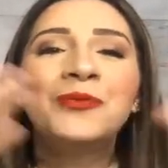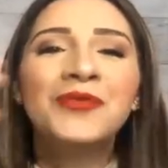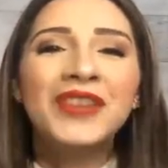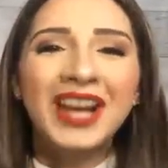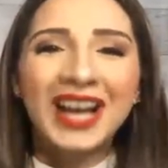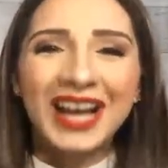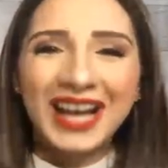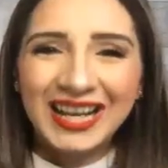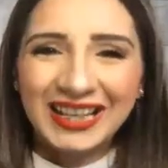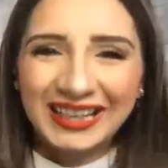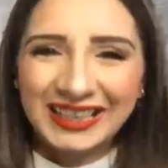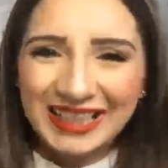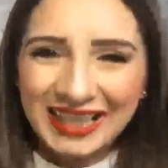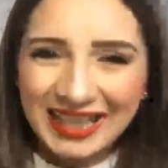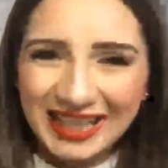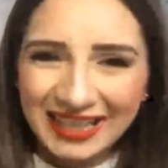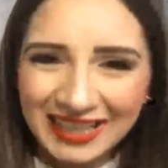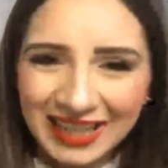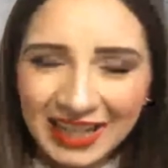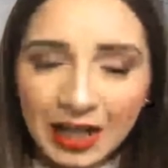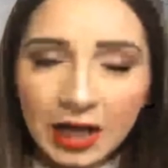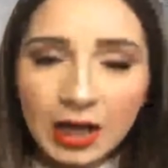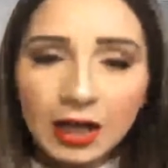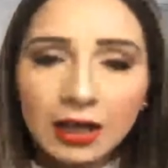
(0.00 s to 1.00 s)
again,
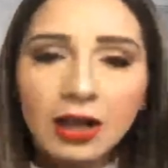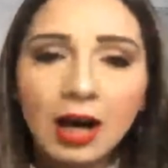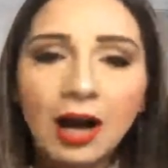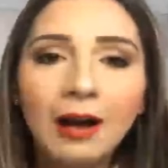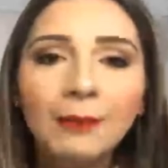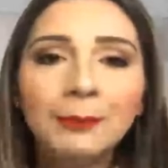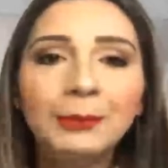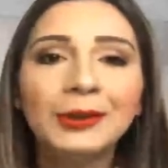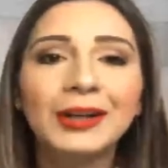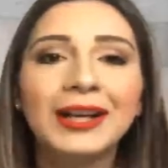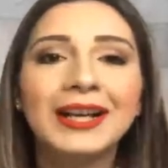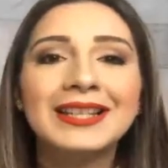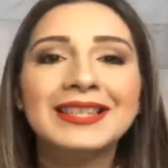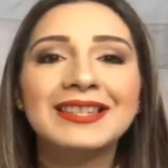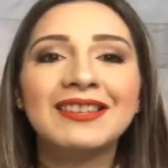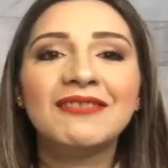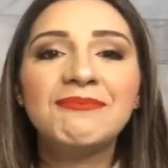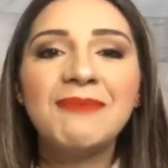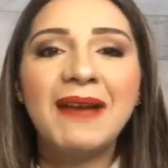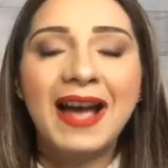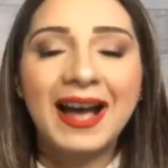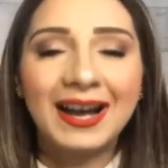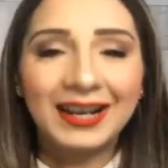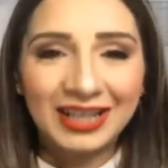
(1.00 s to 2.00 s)
comprehensive
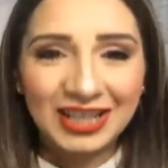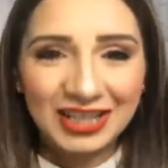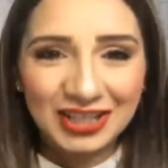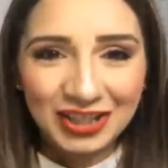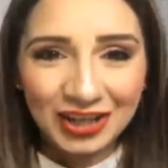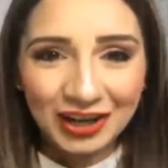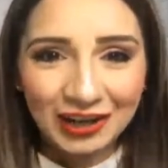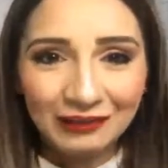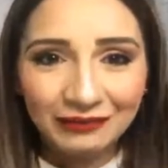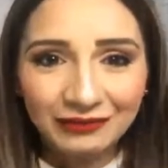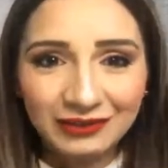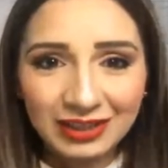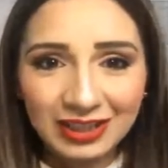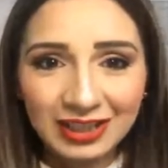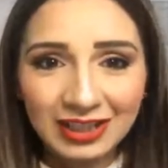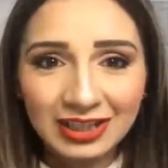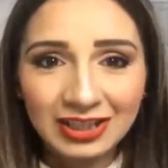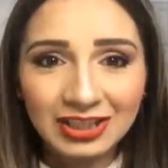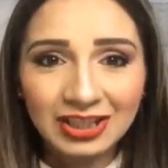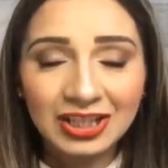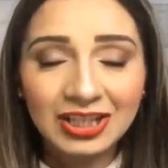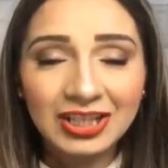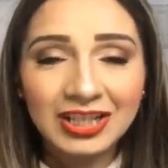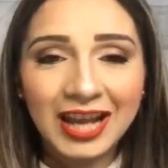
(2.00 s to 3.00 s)
package of
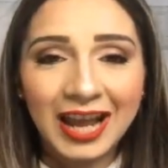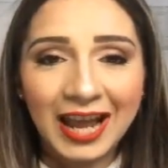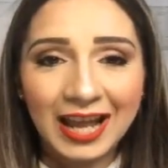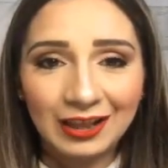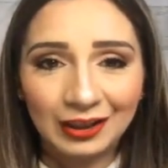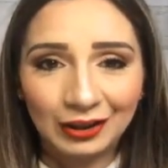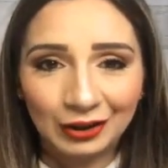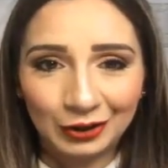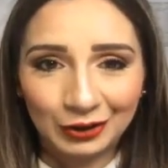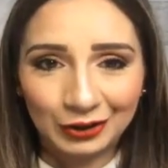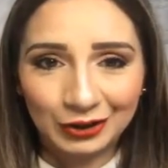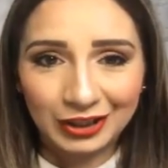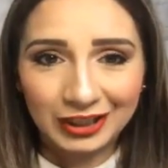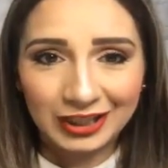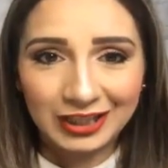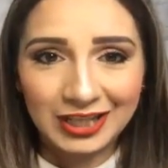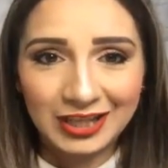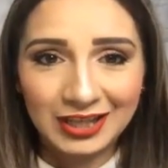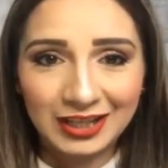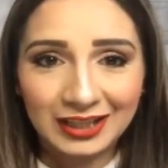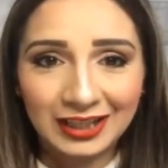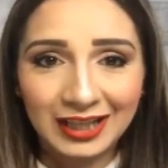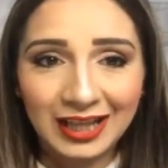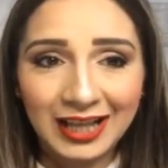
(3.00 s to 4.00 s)
teaching and learning in the
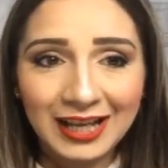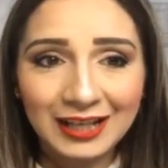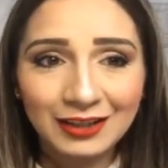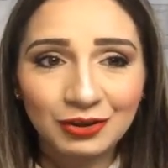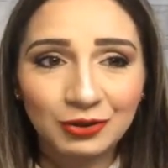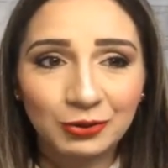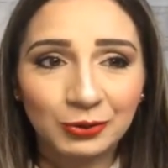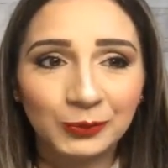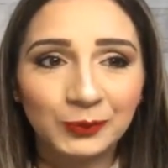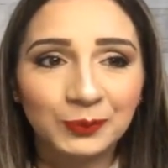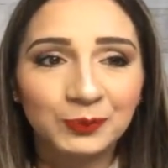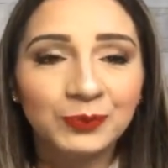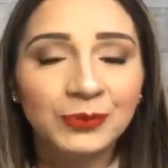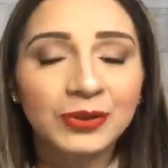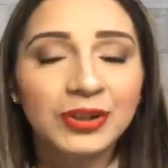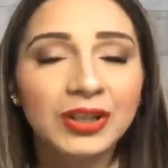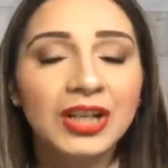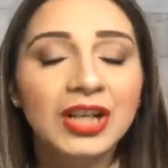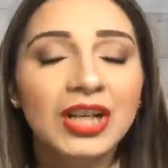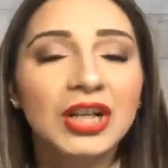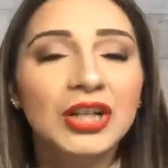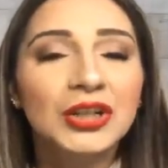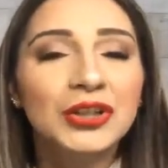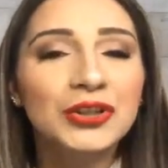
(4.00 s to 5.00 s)
classroom.
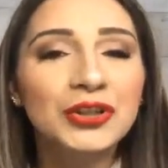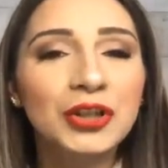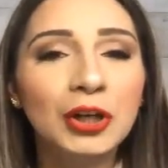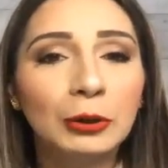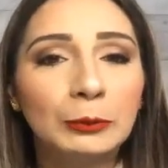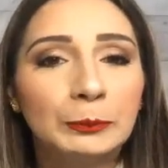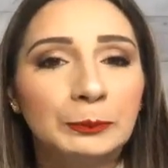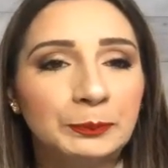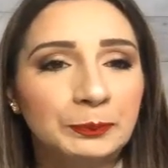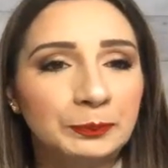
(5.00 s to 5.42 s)
So